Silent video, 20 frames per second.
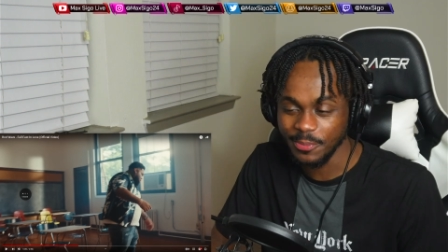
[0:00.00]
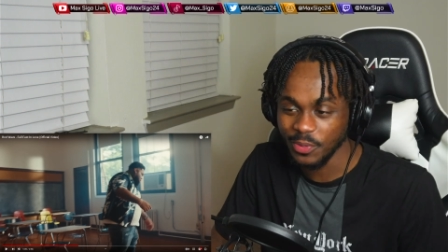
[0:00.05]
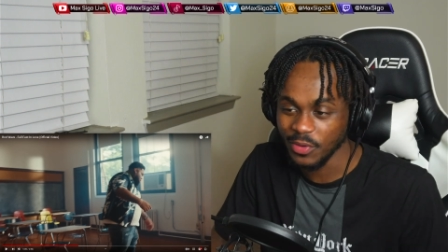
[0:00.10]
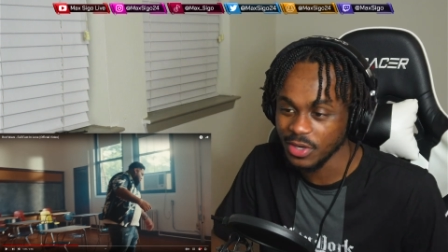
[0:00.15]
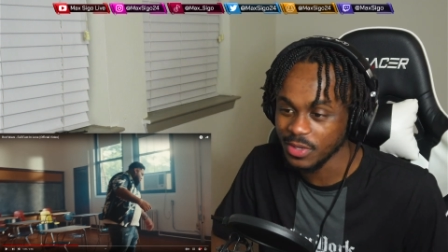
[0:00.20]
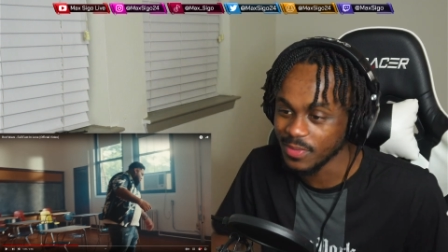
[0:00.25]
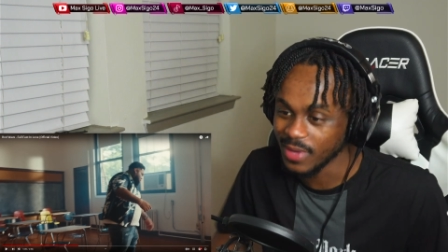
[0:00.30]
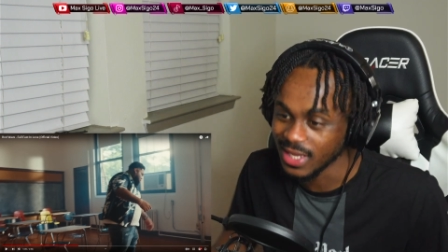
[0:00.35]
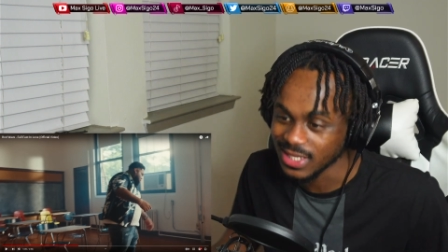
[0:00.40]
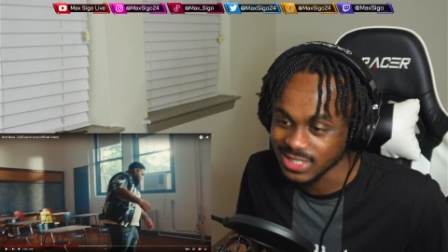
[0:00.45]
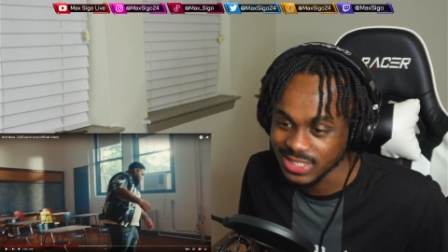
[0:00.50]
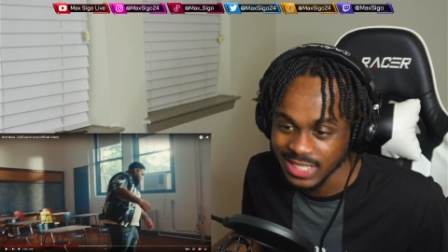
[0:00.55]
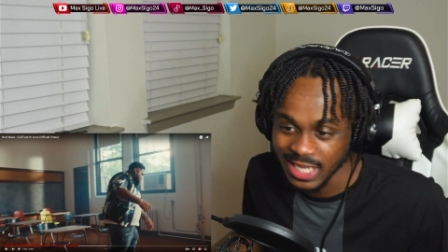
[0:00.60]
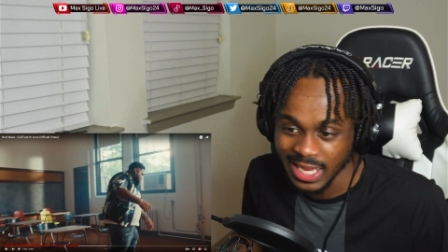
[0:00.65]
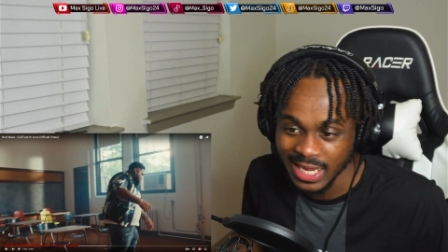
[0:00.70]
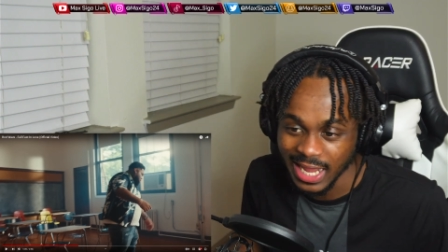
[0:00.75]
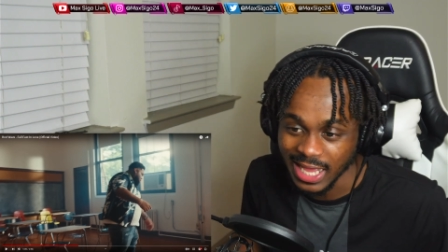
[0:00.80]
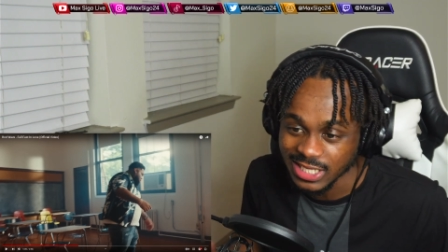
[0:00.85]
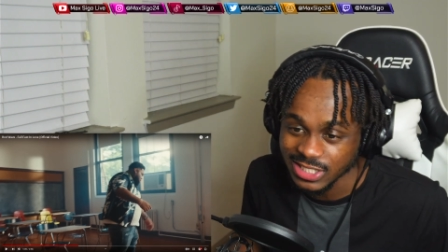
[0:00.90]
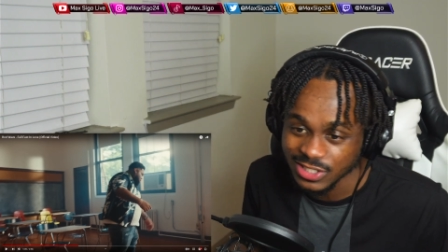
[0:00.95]
much saying
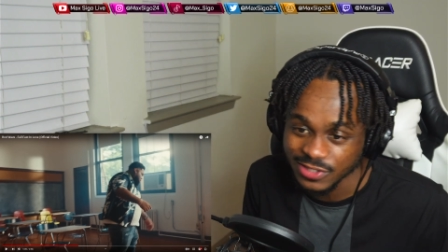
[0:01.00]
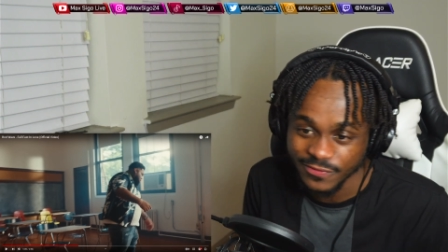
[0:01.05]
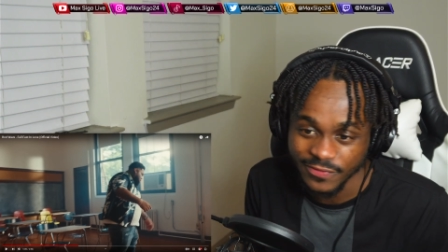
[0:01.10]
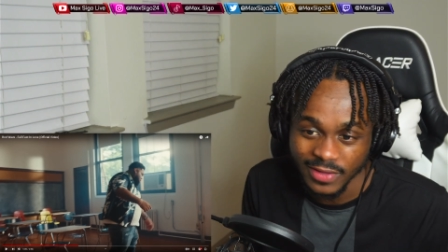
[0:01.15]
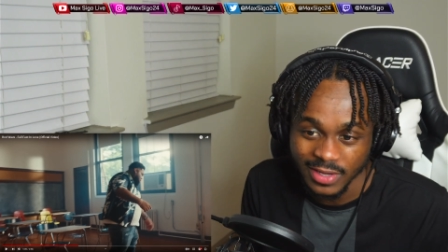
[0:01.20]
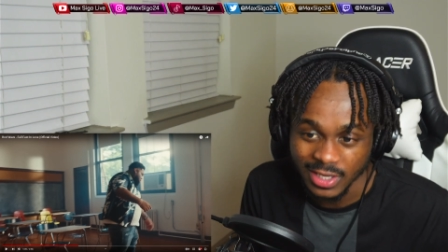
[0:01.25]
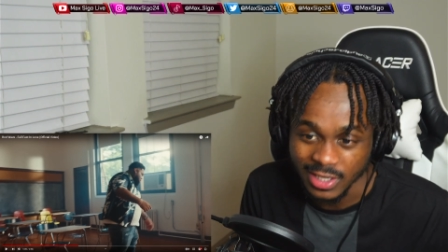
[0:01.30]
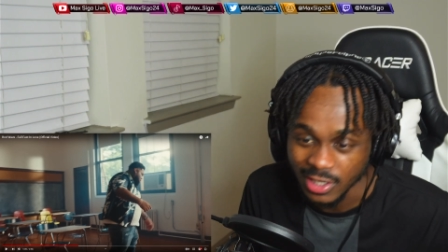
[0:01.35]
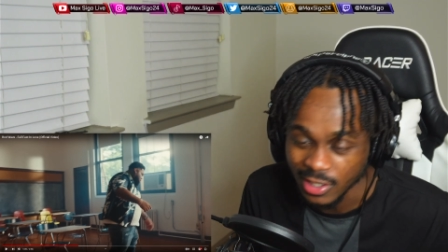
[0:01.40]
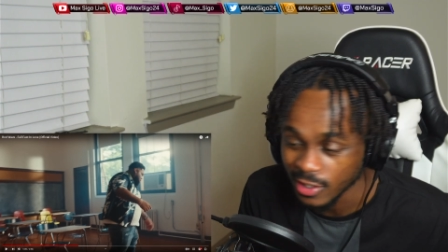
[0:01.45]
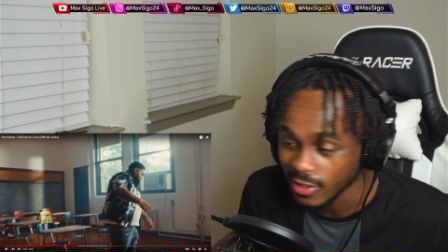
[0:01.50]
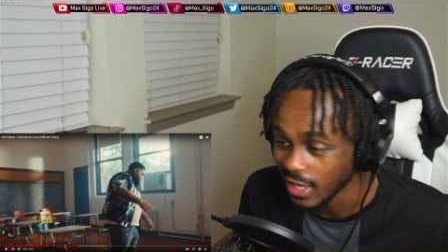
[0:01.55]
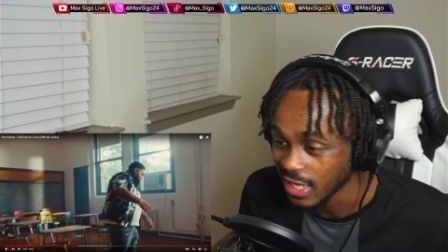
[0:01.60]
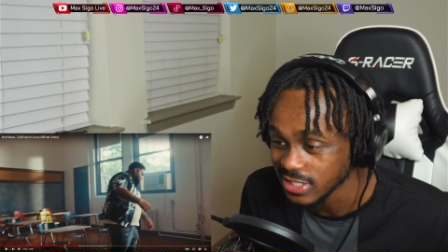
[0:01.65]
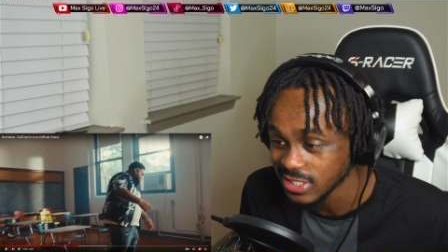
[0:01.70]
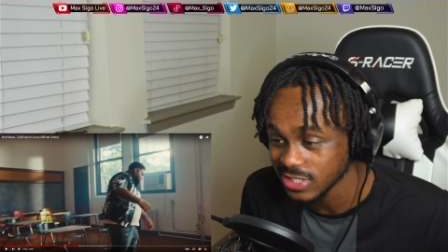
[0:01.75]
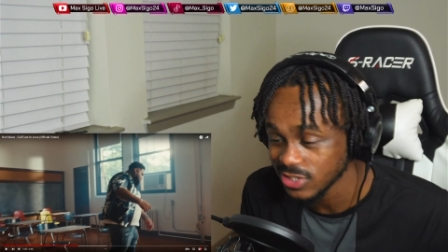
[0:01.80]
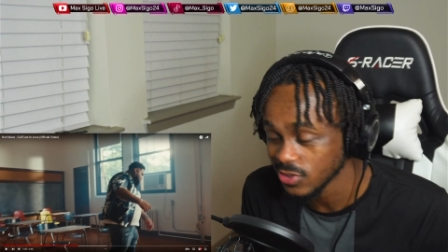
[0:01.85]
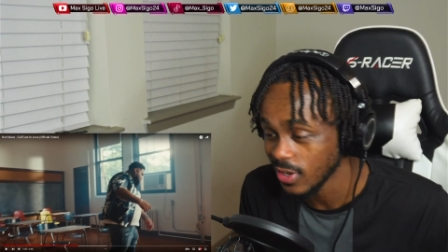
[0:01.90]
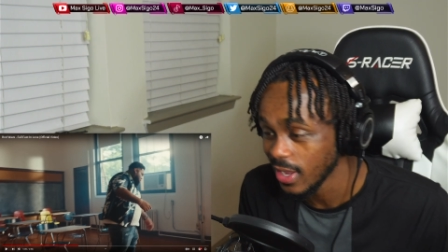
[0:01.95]
I just fell in love. I
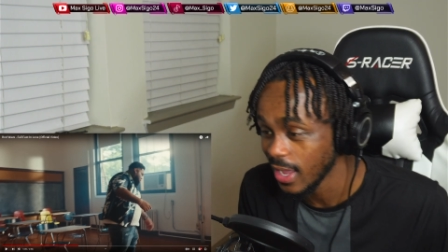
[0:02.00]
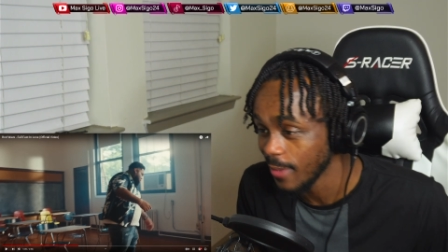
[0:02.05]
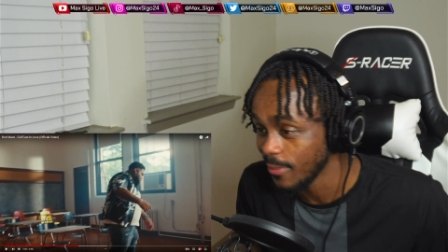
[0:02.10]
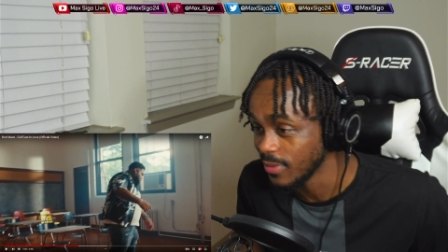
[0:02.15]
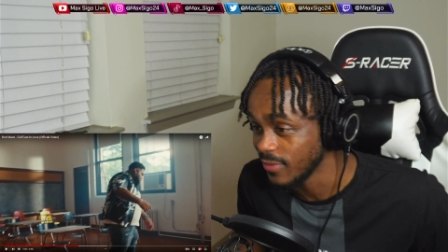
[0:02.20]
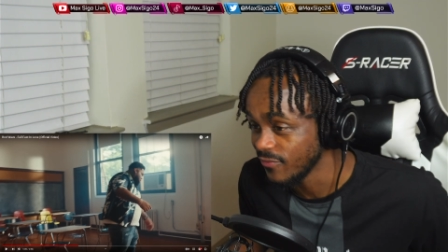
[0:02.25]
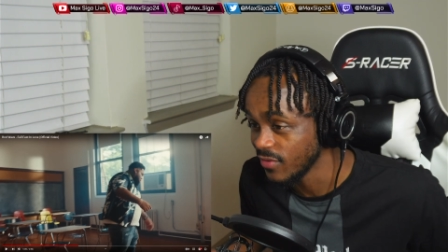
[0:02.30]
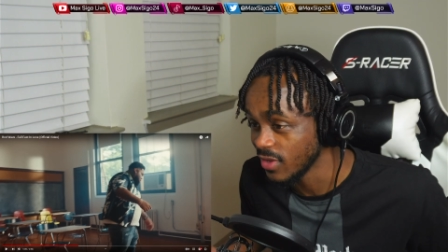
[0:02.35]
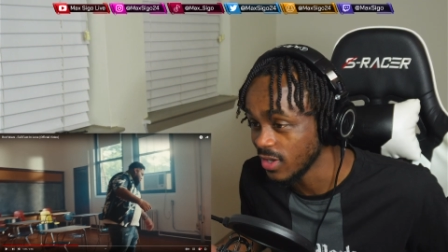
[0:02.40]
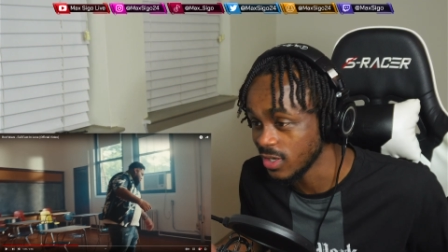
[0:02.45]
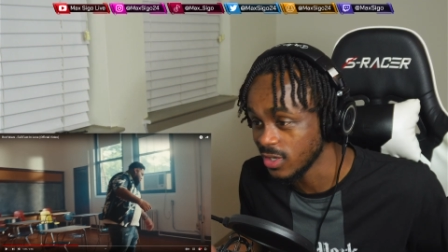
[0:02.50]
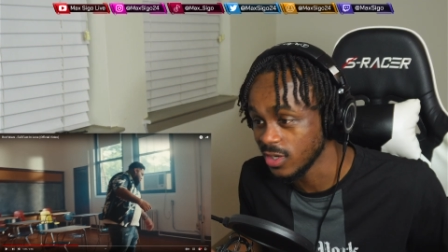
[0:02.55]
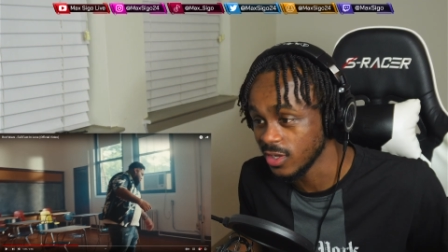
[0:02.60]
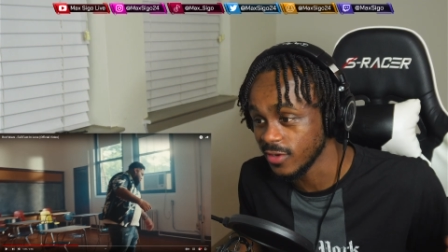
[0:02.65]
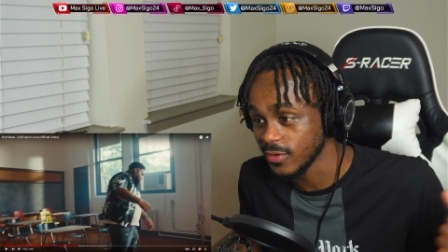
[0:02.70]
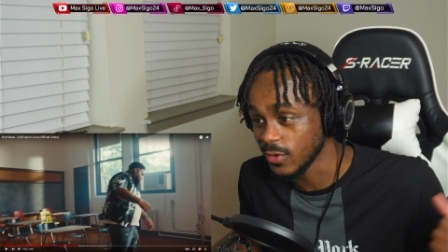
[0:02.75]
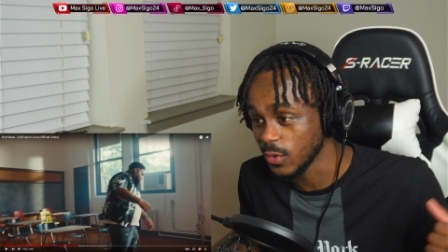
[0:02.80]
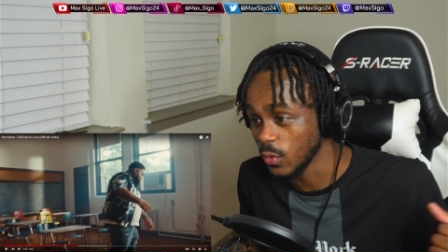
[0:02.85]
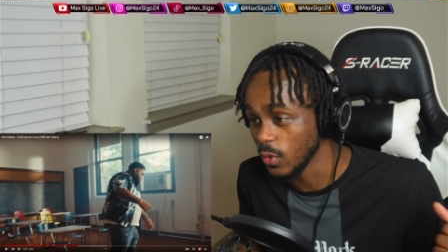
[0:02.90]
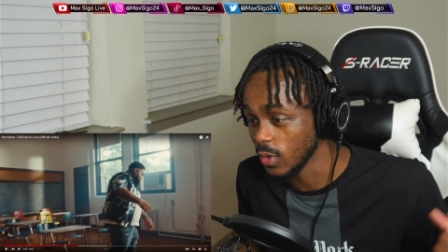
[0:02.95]
just so happened to fell in
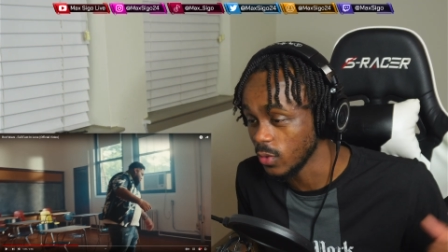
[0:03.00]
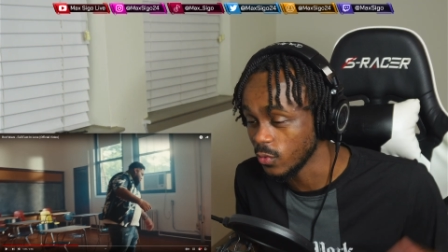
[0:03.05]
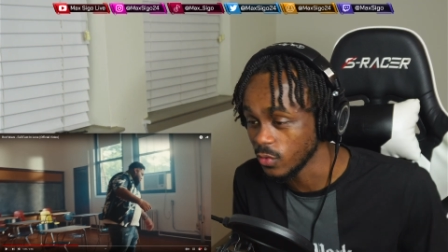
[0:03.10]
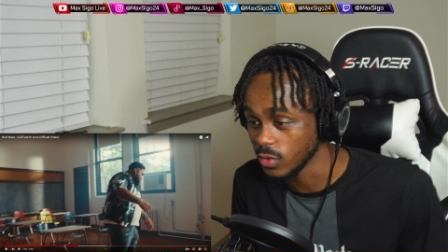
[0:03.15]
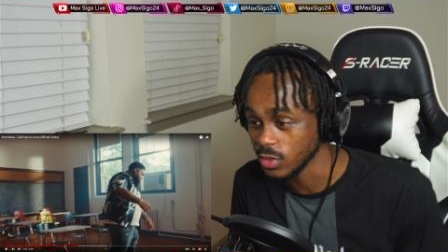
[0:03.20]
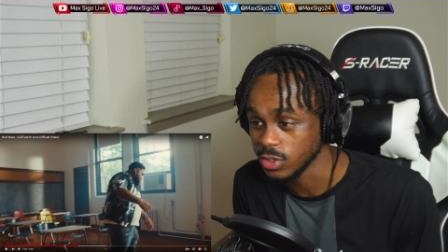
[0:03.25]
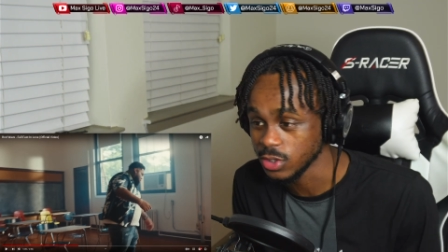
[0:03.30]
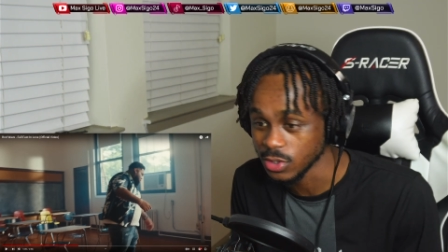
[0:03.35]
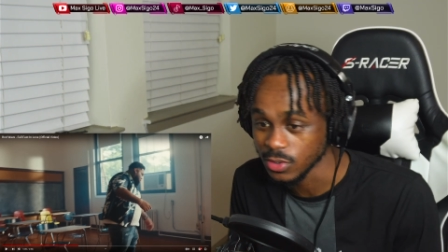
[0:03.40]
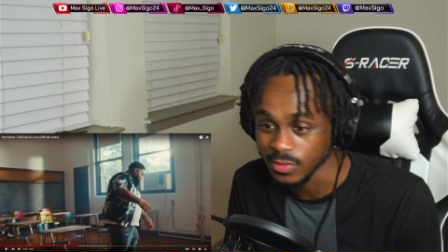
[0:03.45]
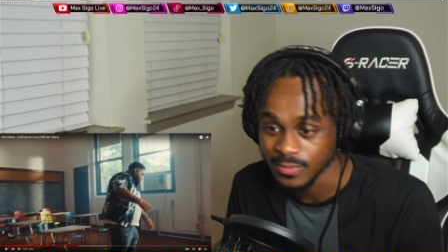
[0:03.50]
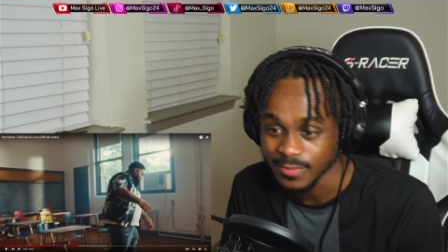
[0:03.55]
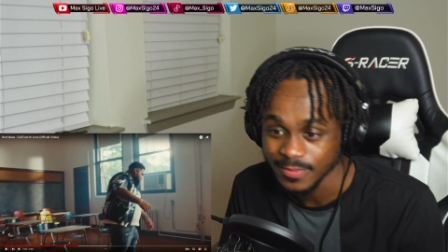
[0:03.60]
love quick with you.